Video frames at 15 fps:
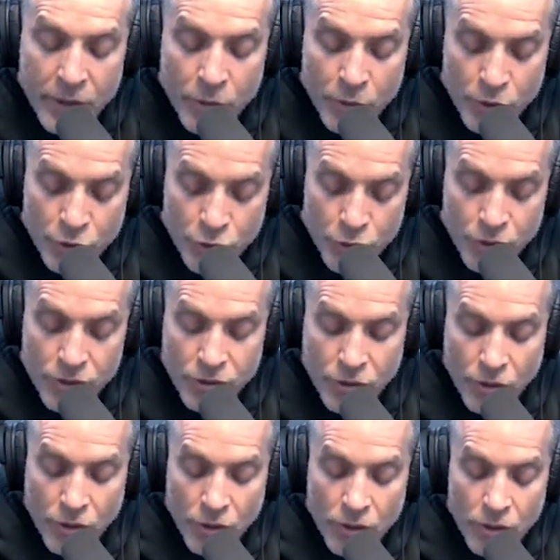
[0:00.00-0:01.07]
what you would
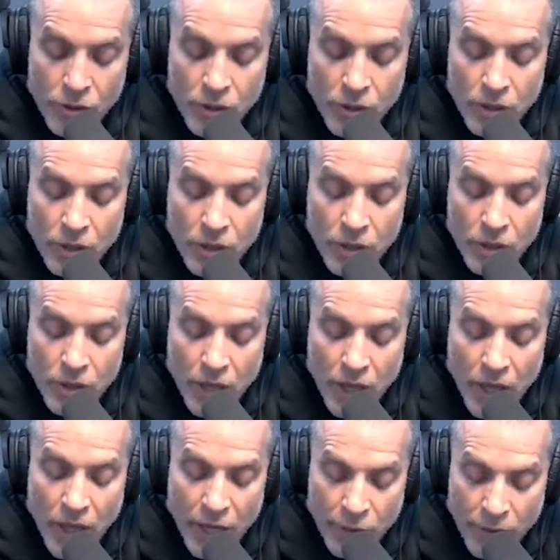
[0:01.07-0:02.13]
call
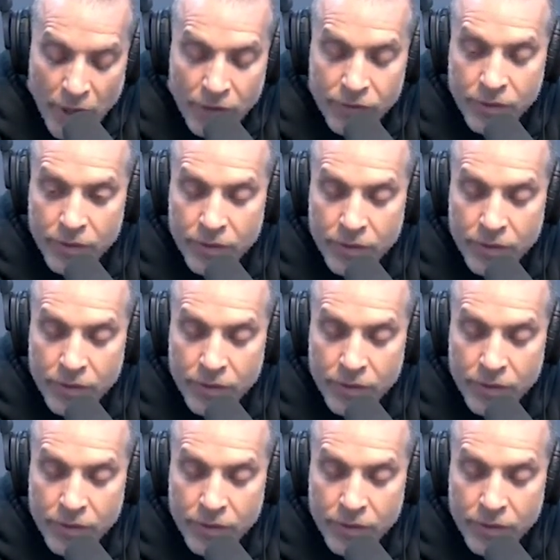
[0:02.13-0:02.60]
anorexia?